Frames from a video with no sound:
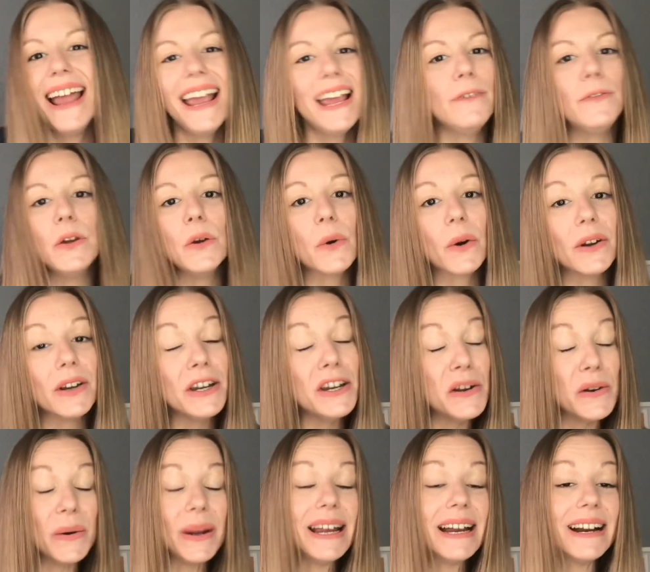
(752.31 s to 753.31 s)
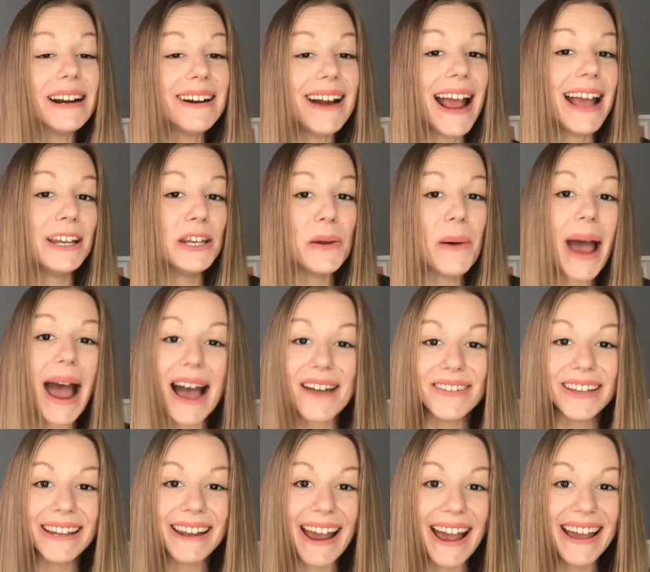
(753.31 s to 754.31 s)
If you are new here and you
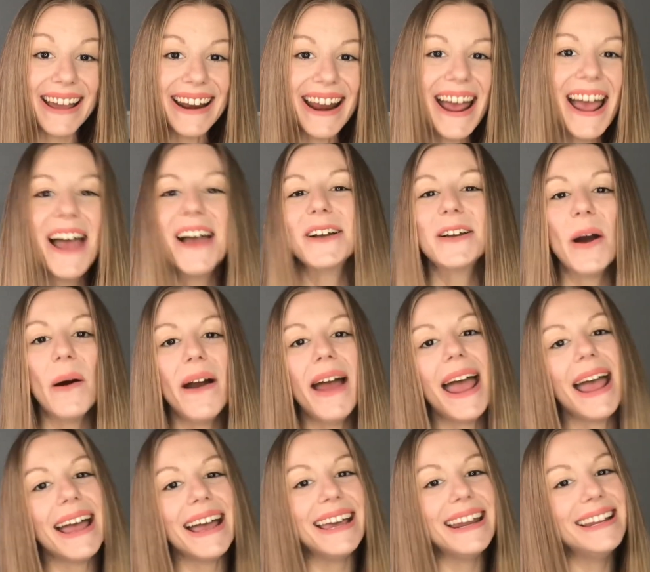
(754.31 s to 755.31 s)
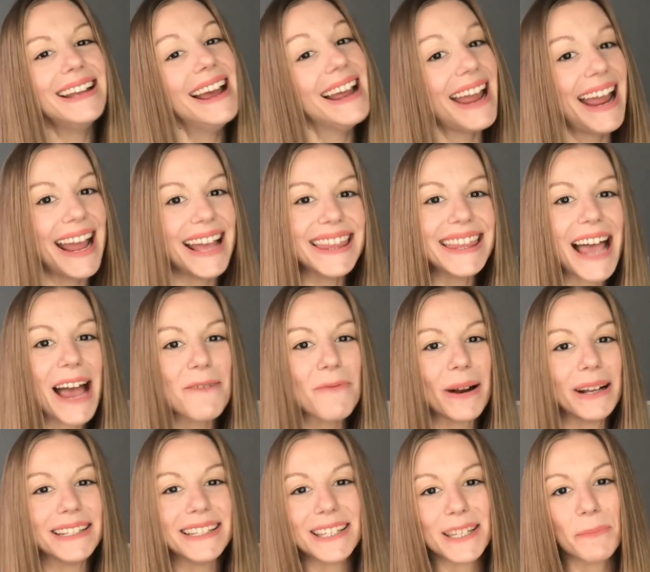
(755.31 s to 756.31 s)
haven't yet, go ahead, hit that
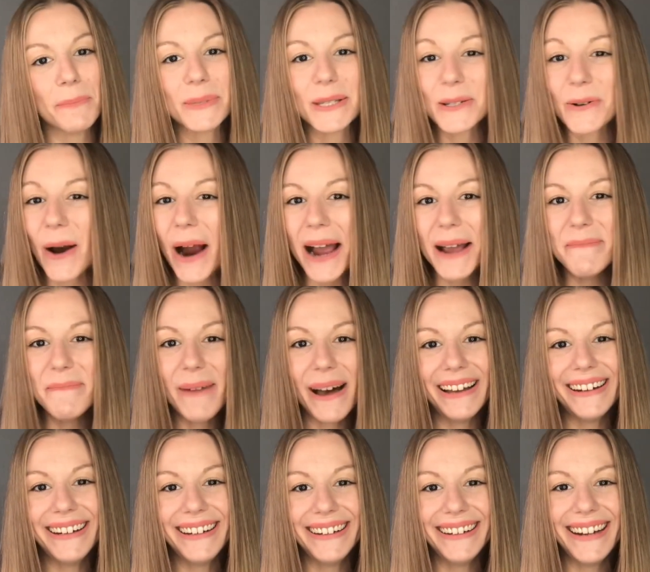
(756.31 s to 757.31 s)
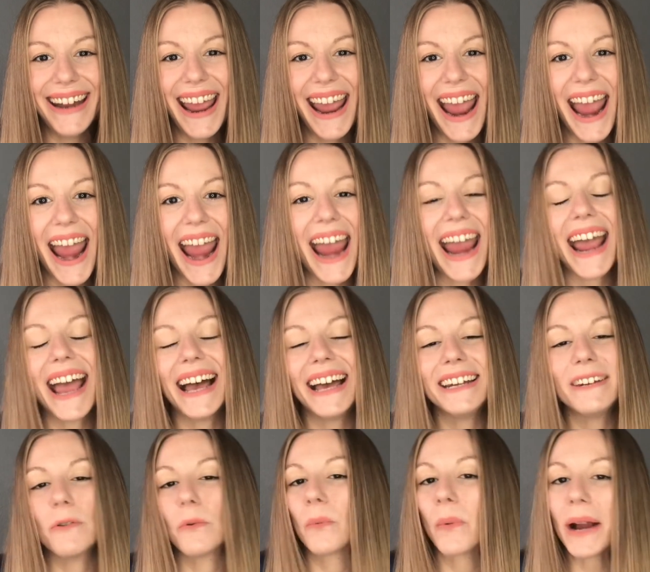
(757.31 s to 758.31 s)
red subscribe button
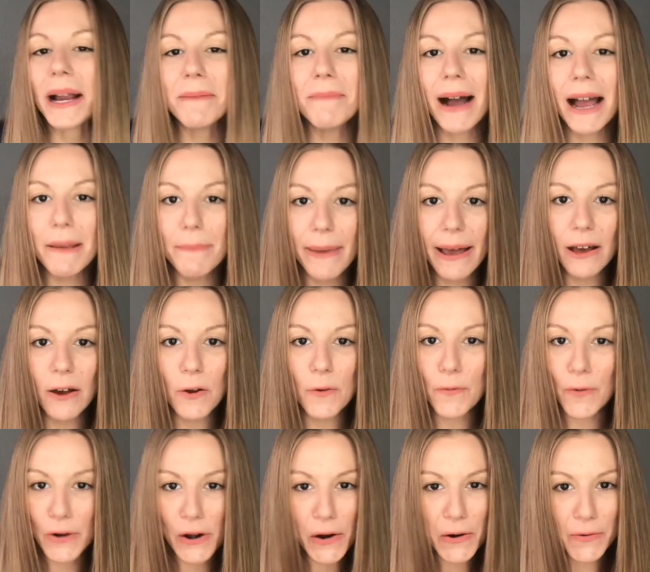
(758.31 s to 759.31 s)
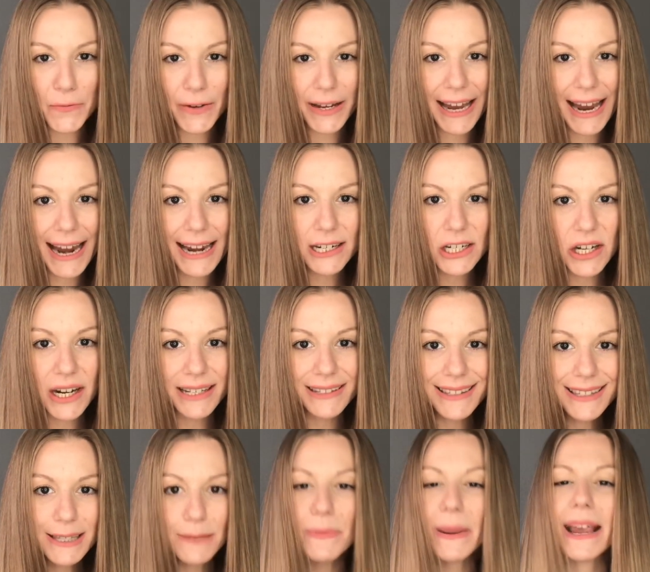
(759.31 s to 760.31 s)
and ring my bell for
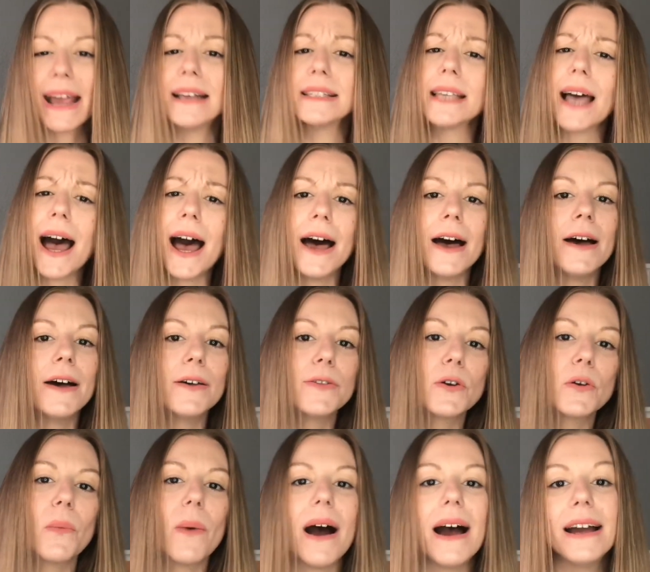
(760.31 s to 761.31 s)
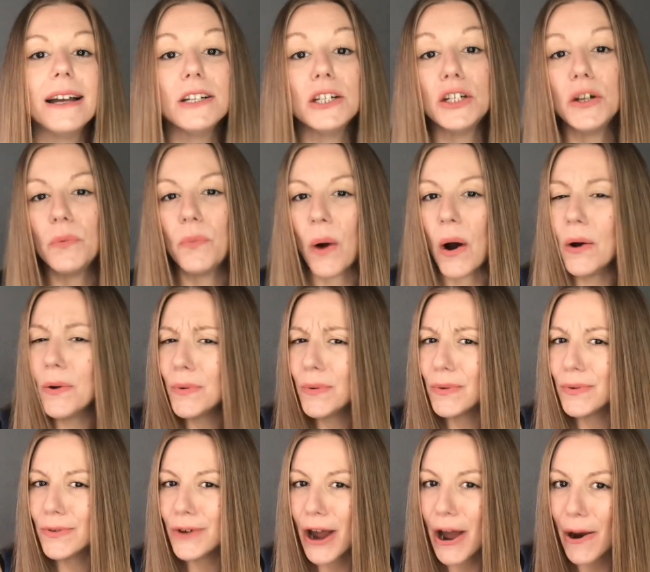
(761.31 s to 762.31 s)
notifications, because otherwise you
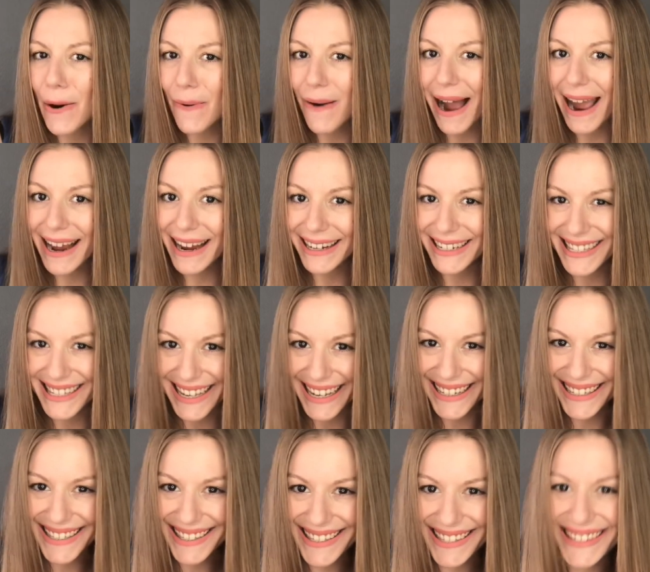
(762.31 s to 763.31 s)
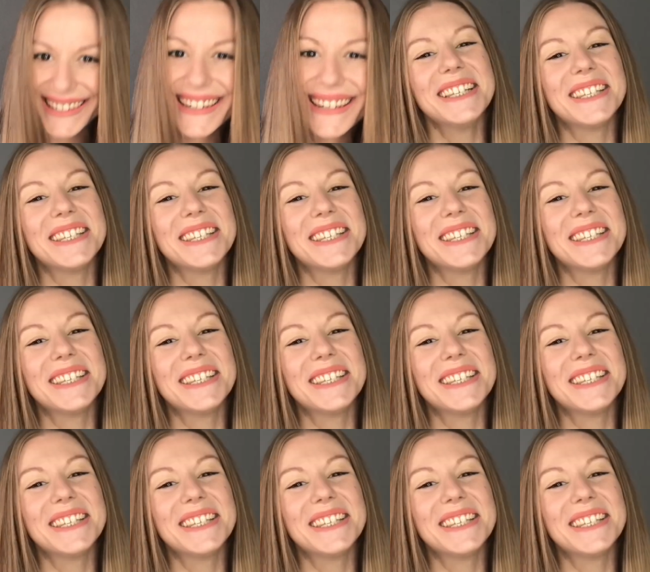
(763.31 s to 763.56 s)
won't know I exist.